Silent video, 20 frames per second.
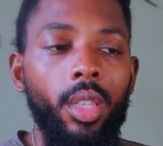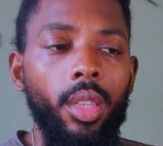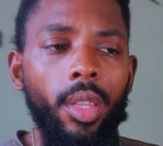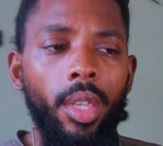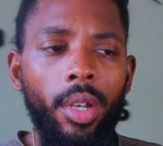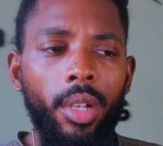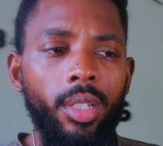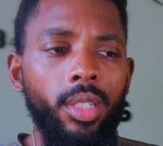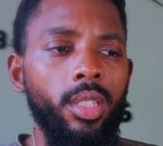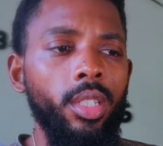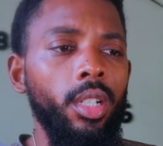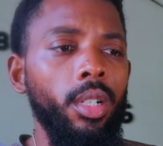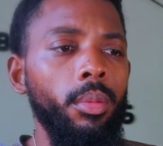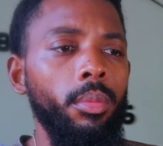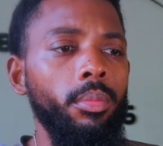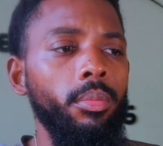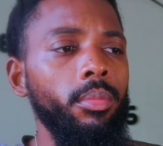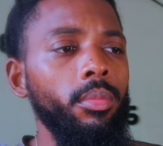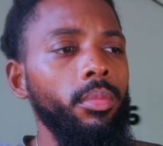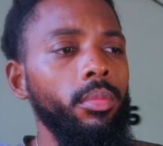There are
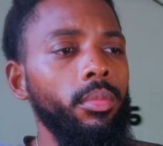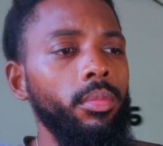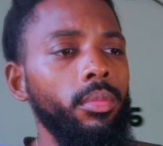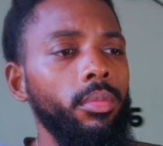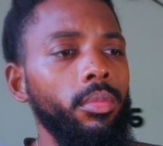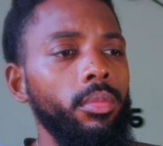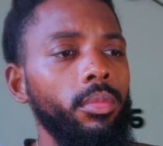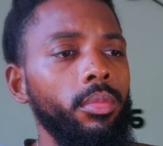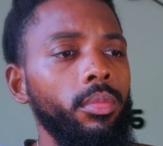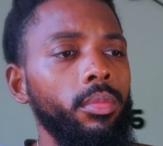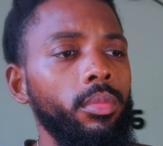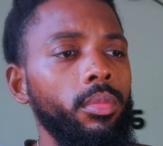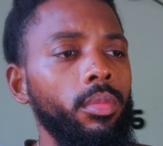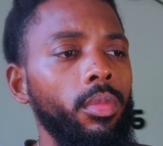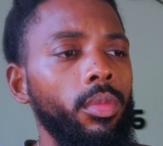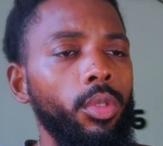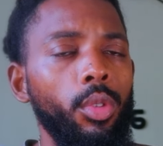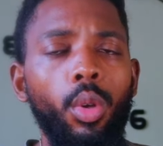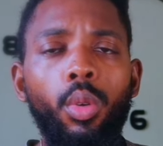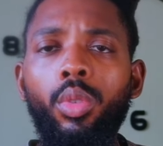some
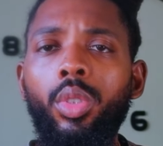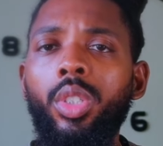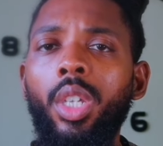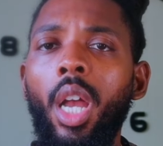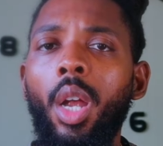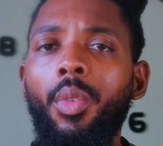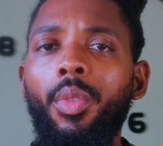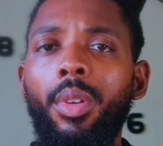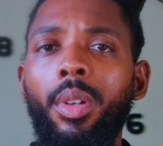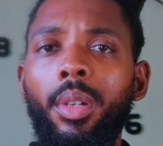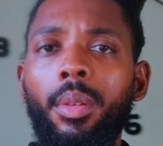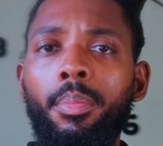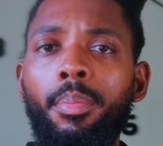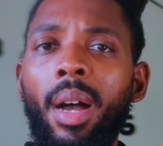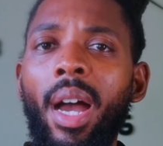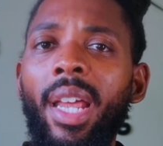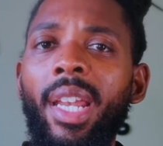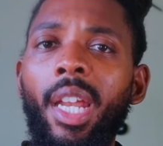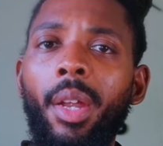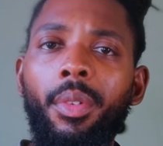throat chakra
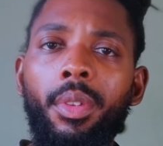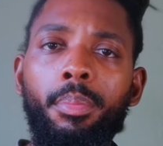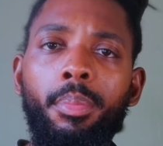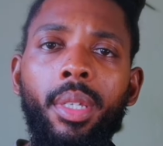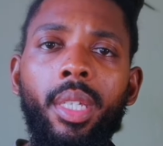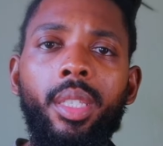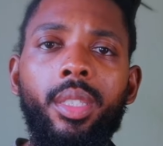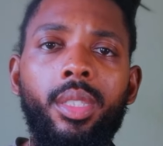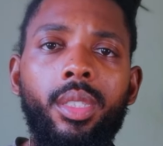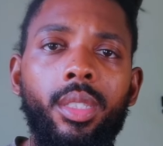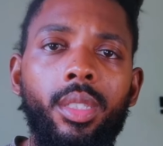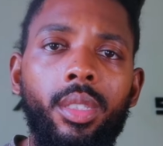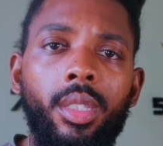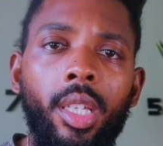binary beats